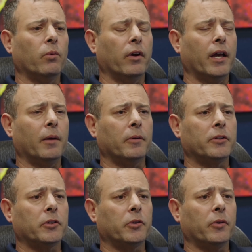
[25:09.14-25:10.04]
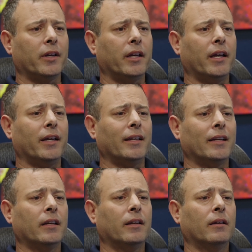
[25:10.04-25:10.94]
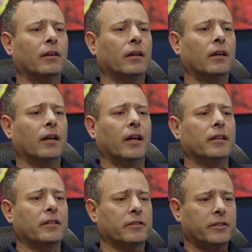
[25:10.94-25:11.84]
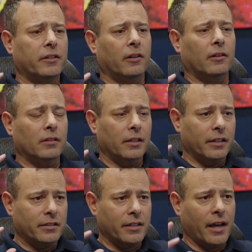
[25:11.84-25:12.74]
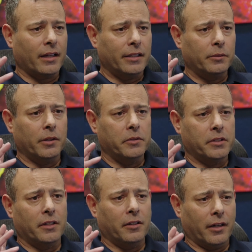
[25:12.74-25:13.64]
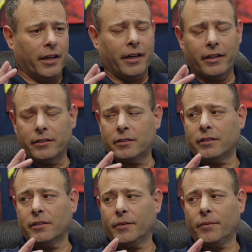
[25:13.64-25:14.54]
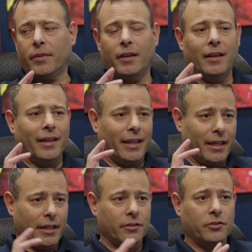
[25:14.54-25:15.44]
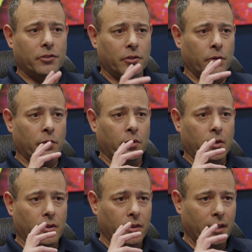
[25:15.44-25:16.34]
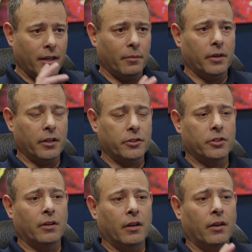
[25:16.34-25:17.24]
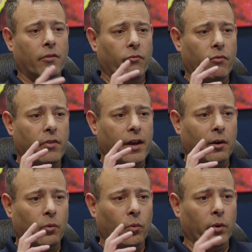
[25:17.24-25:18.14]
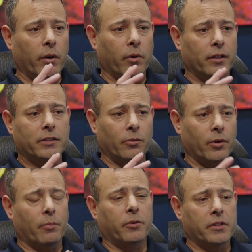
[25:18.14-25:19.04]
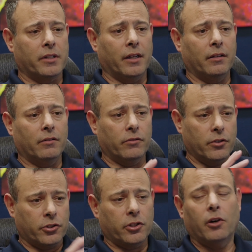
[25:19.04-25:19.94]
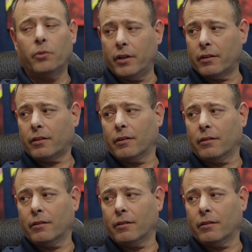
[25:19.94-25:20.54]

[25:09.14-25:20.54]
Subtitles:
were able to create and distill exactly what was in our heads into the image that we want to represent the show with.